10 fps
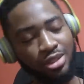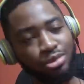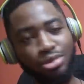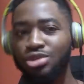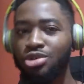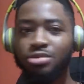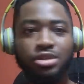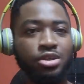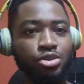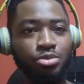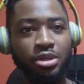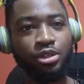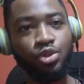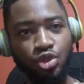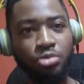do something else, man.
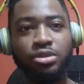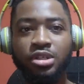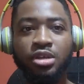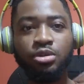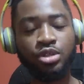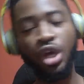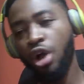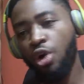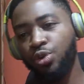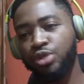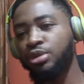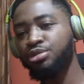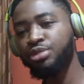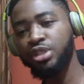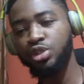Do something else. Which is one of the
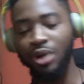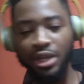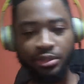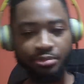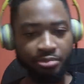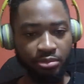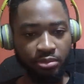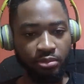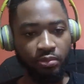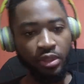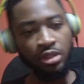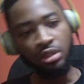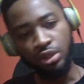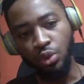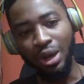reasons why
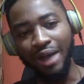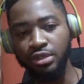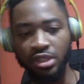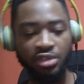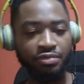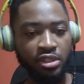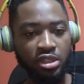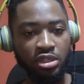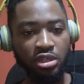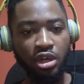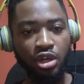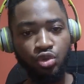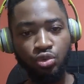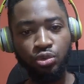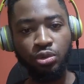you have to give it
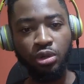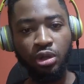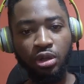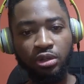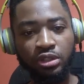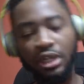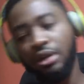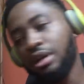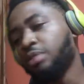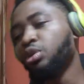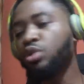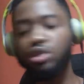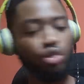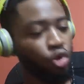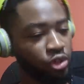to. Now, I'm not going
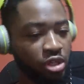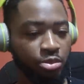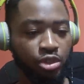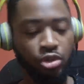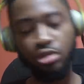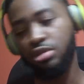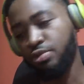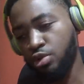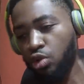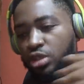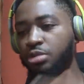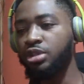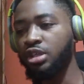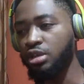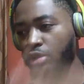to call names because if you call names
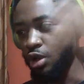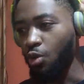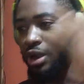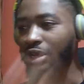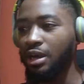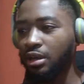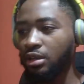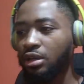again, voila.